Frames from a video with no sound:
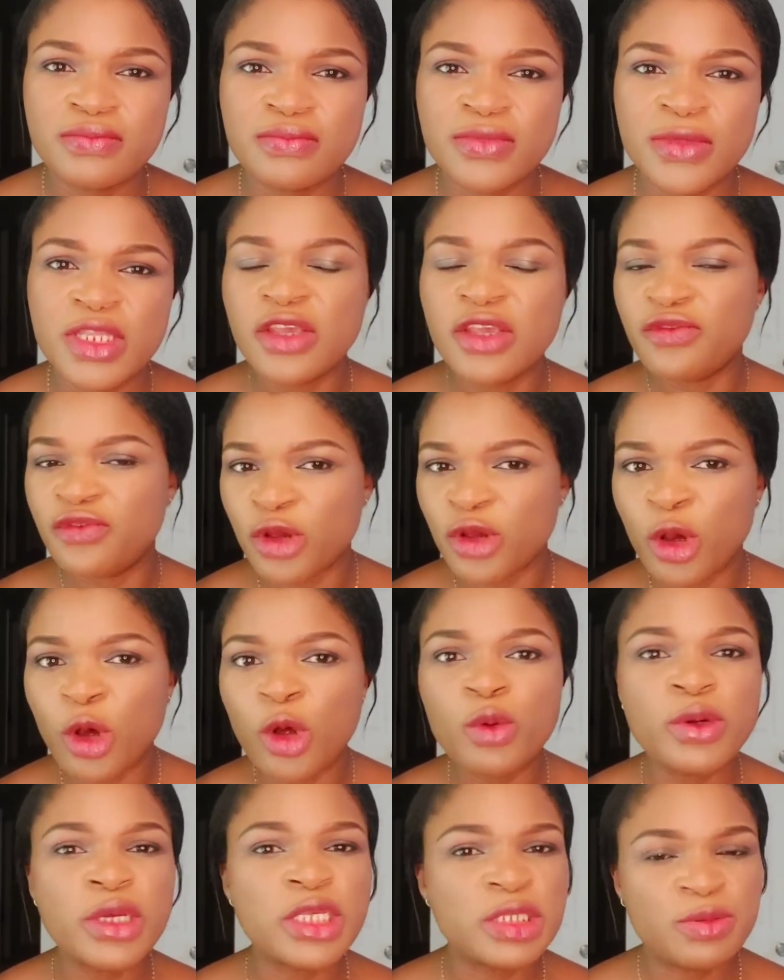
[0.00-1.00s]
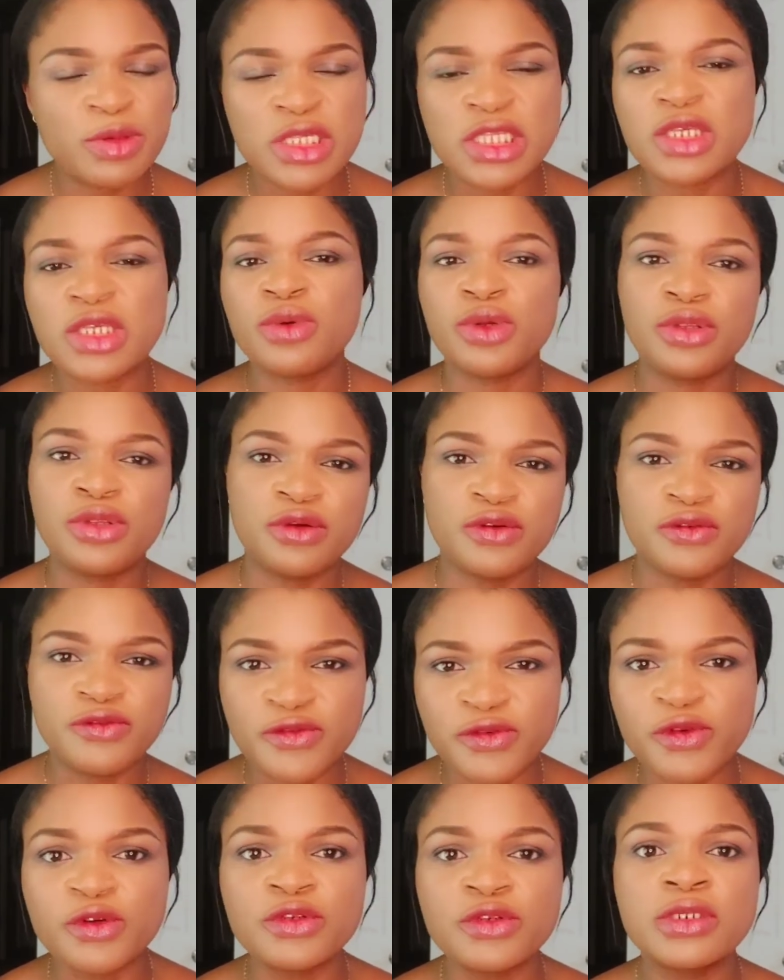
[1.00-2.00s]
If you're always busy with your
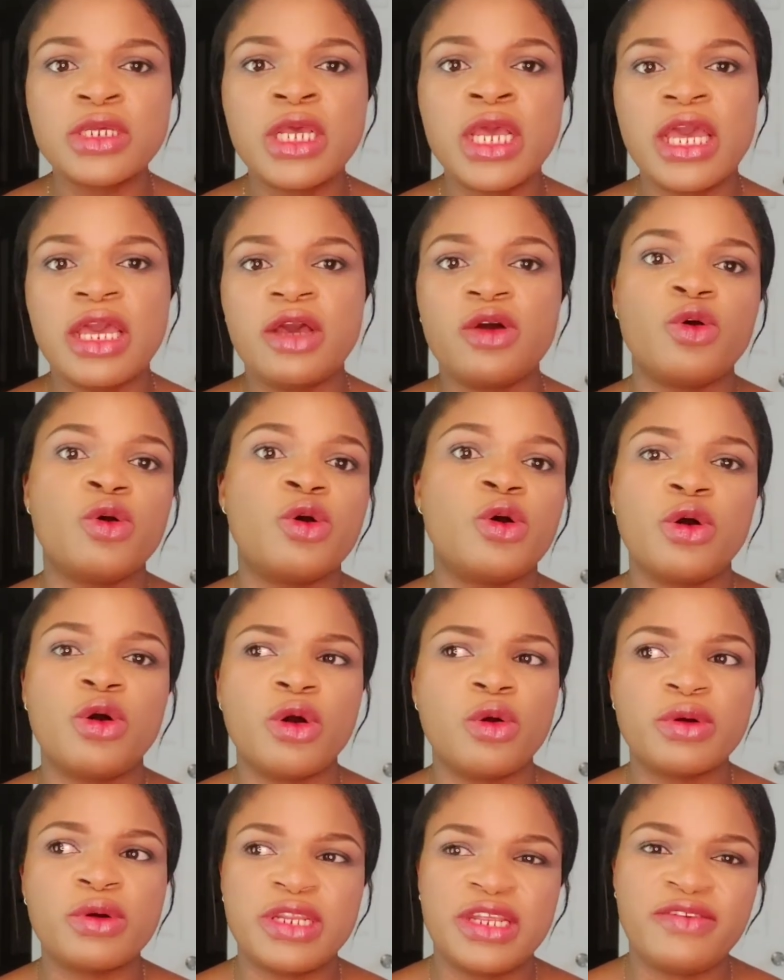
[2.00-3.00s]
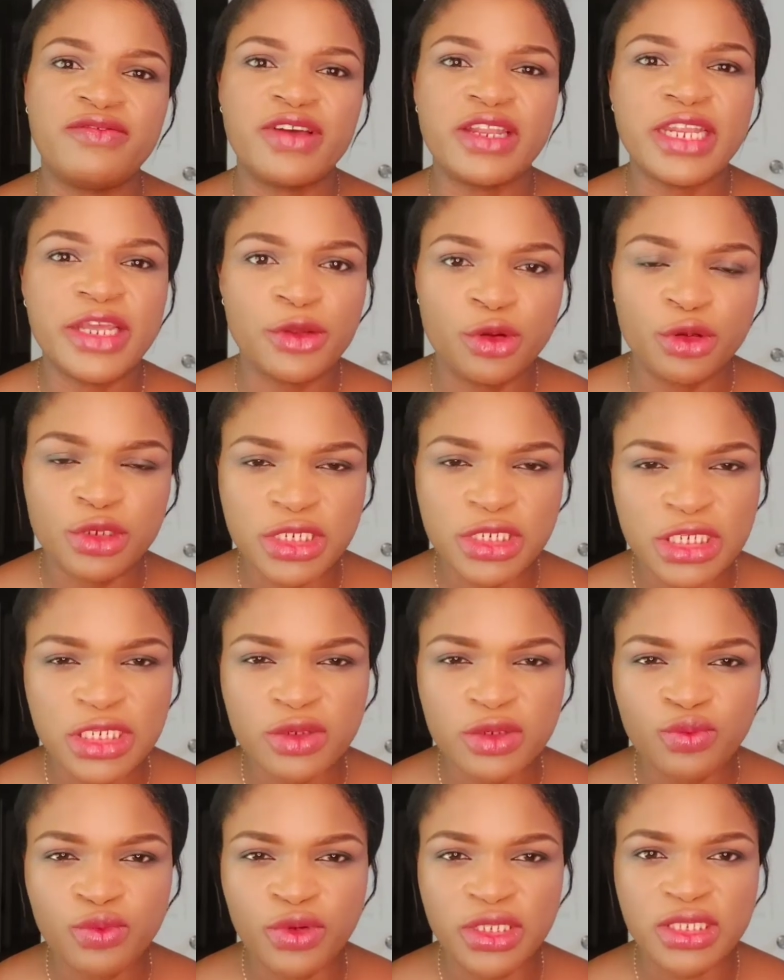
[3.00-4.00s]
phone or whatever that you're
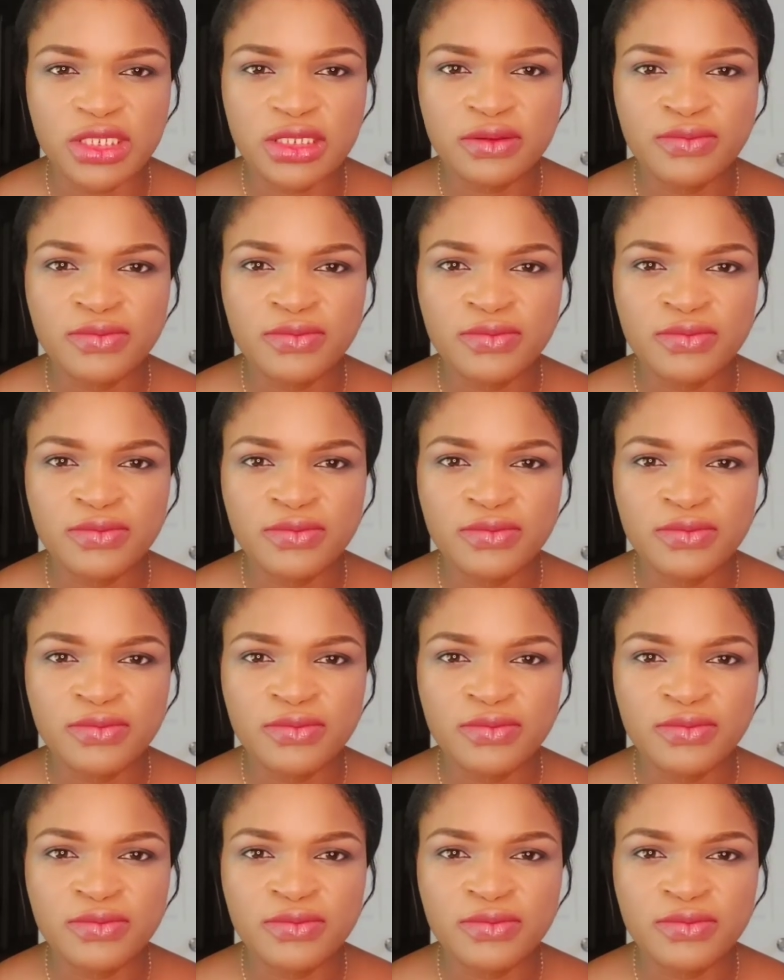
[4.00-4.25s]
dealing with,